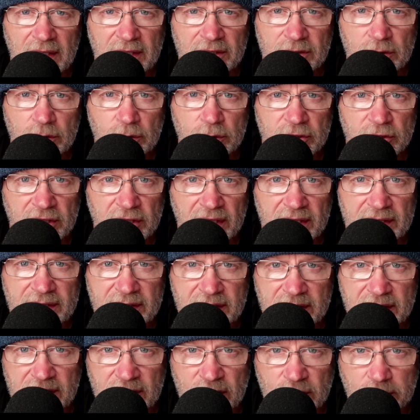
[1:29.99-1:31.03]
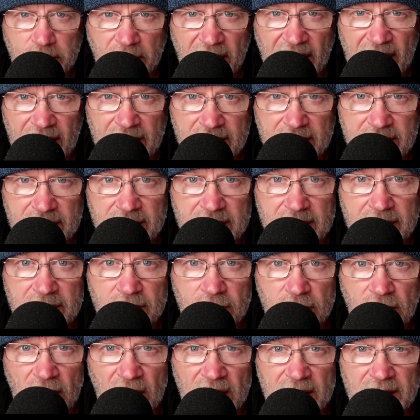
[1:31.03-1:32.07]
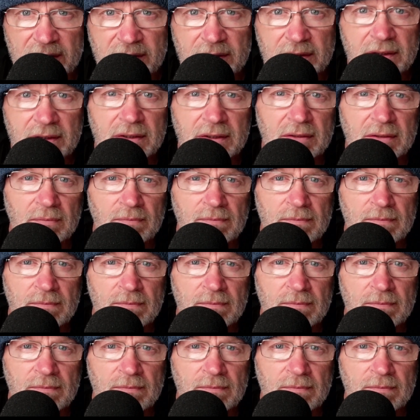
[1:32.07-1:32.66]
as your chest expands and rises.